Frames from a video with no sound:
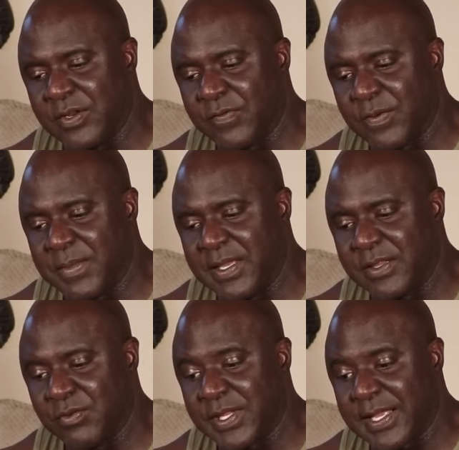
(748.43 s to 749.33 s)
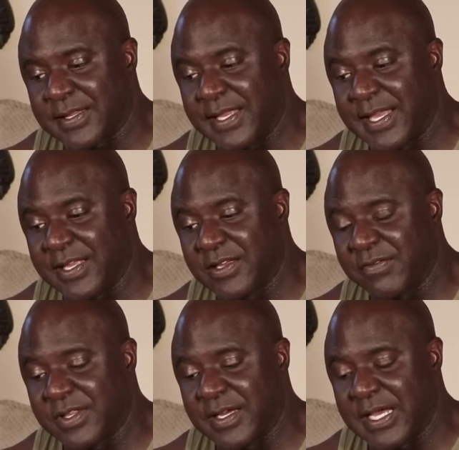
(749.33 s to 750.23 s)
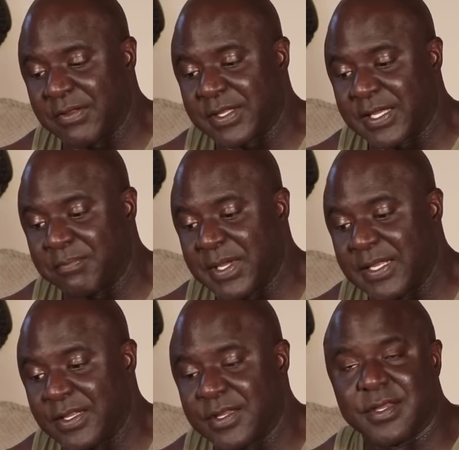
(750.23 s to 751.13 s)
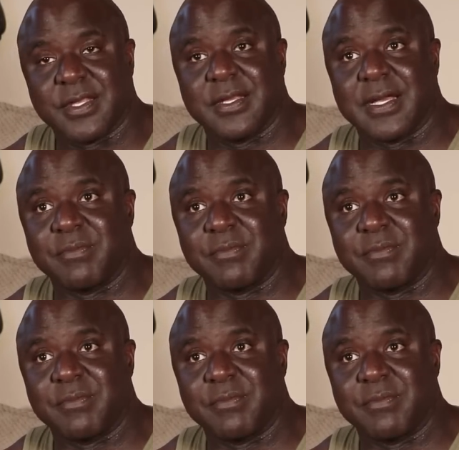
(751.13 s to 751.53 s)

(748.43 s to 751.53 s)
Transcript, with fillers: I know for me, as soon as I got the handcuffs on, I was like, man, this is it.